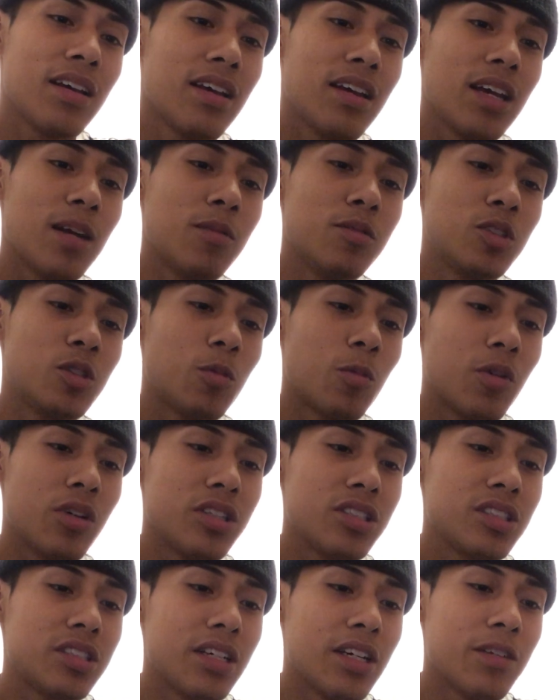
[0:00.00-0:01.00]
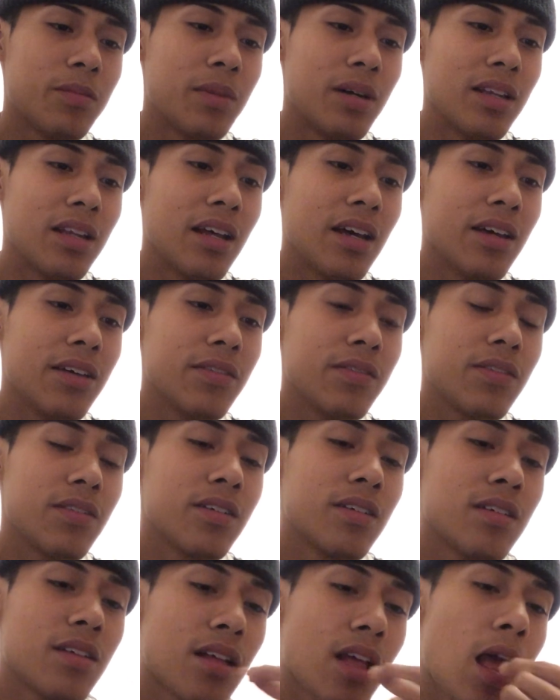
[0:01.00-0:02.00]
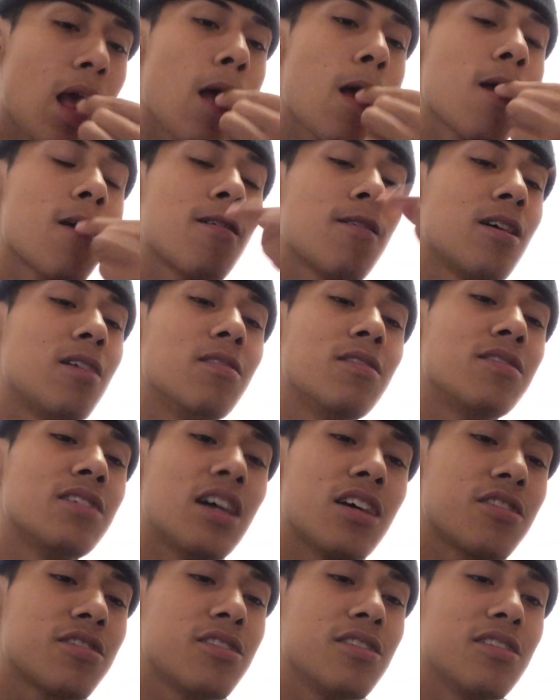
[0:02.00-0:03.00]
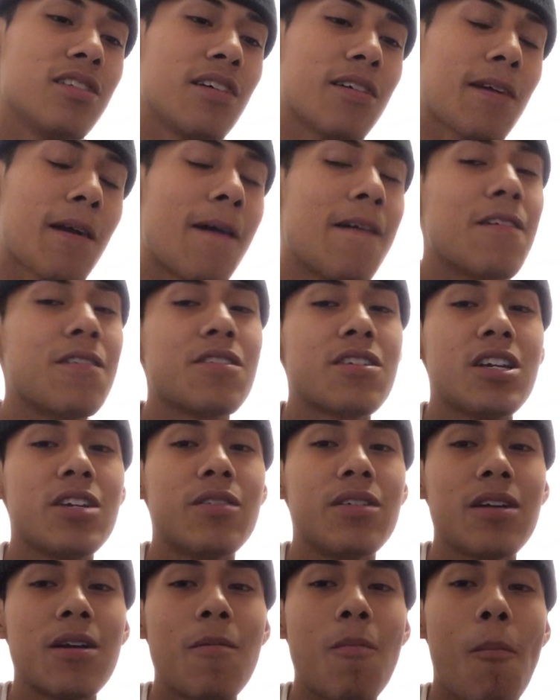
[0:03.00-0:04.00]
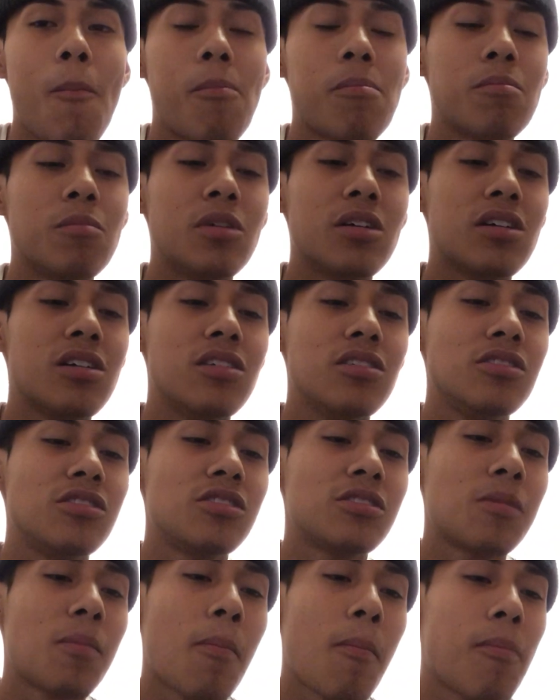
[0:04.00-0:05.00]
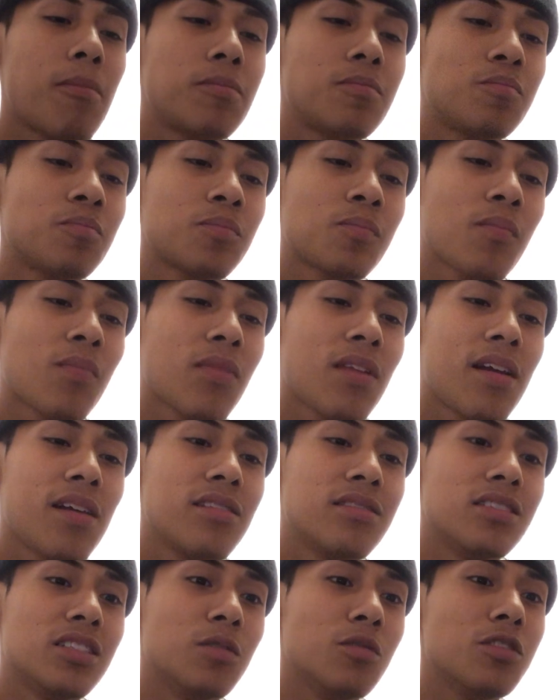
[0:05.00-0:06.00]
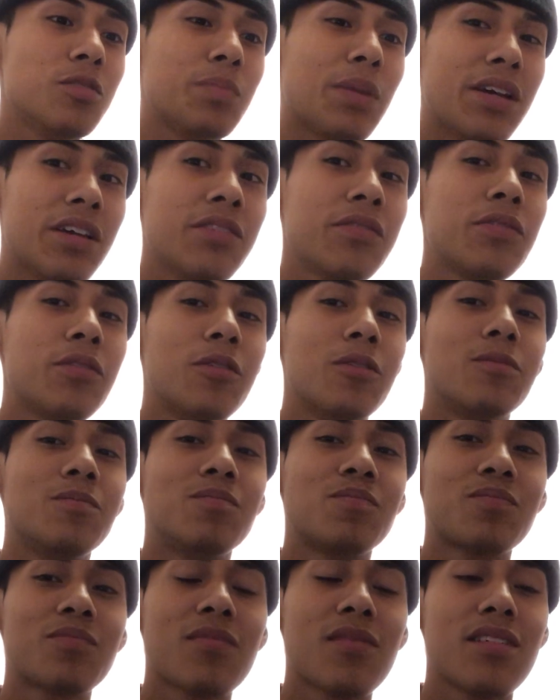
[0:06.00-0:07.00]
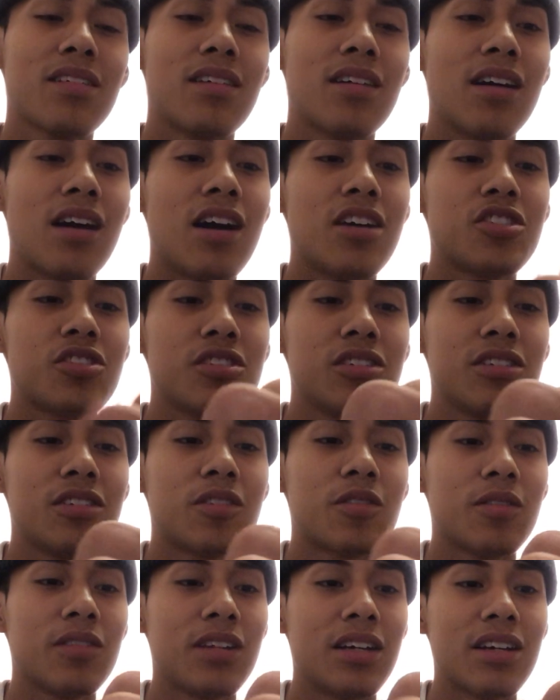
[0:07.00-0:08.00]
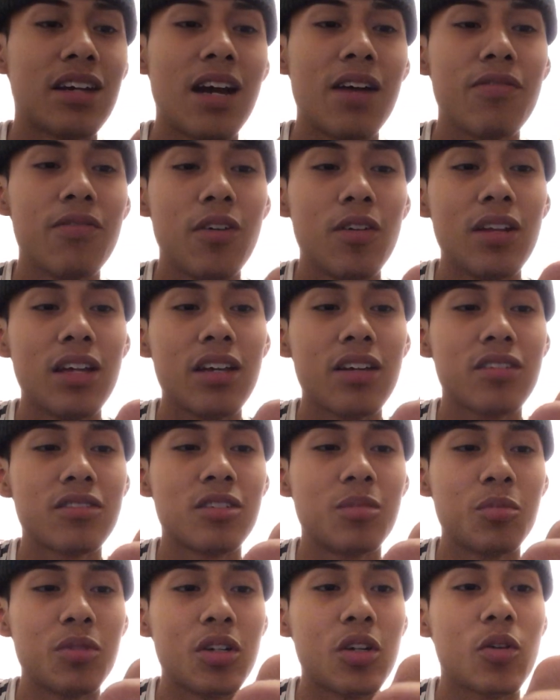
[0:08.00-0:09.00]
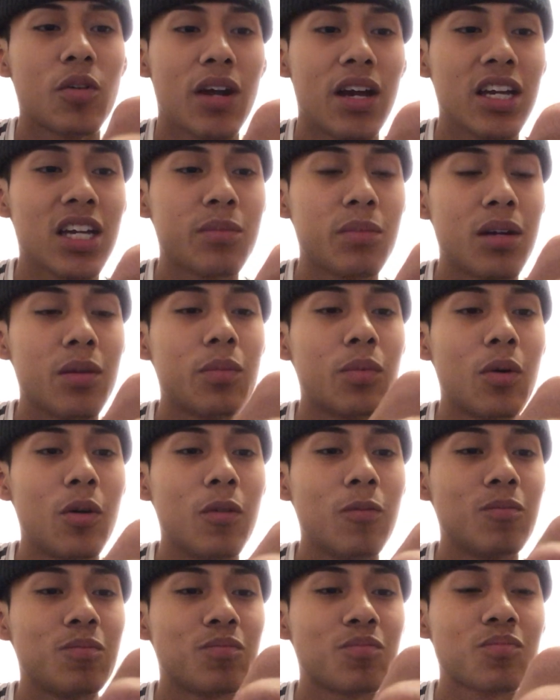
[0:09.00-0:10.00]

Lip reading: It was the worst day of my life. I was actually like kind of tearing because it was painful. I felt like something cracked in my bone.